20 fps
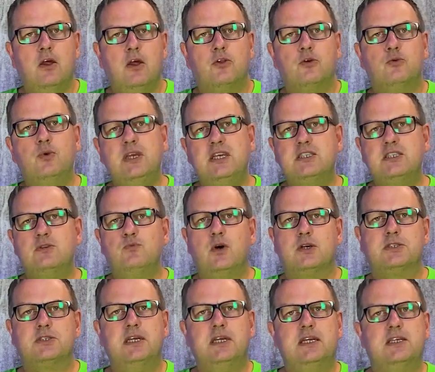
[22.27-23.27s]
The reason
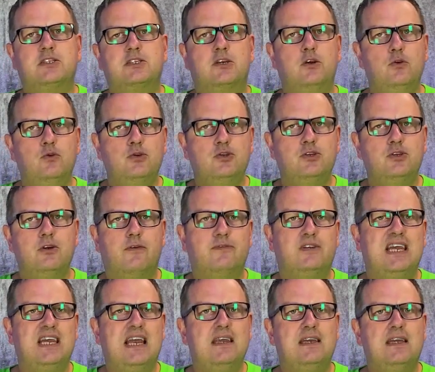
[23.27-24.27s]
was the exclusion of
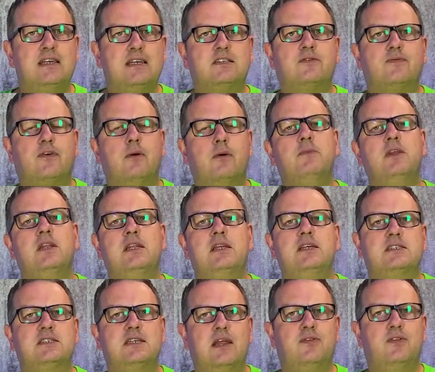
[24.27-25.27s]
delegates from the
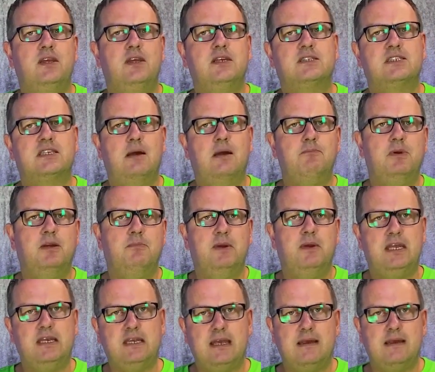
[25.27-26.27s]
list at the assembly
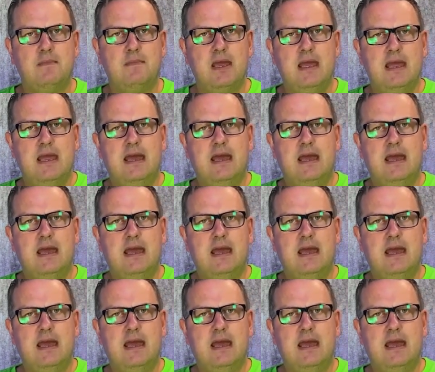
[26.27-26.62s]
meeting,